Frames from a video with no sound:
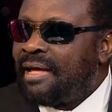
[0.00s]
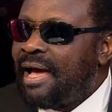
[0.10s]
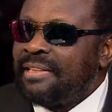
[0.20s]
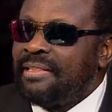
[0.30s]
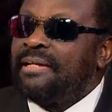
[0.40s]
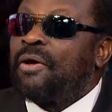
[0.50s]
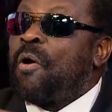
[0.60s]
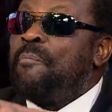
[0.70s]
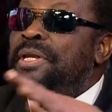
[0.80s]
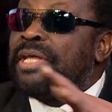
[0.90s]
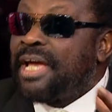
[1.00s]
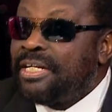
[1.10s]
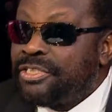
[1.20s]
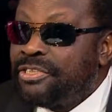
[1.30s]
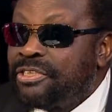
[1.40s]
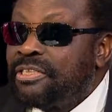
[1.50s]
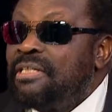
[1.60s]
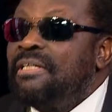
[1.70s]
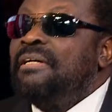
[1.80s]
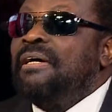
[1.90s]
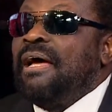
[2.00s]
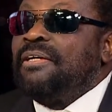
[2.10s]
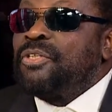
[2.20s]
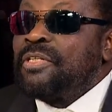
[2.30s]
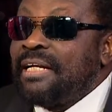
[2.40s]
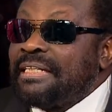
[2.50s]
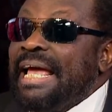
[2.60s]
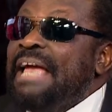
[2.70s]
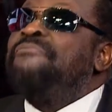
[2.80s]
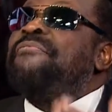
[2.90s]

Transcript: and then communications, so that if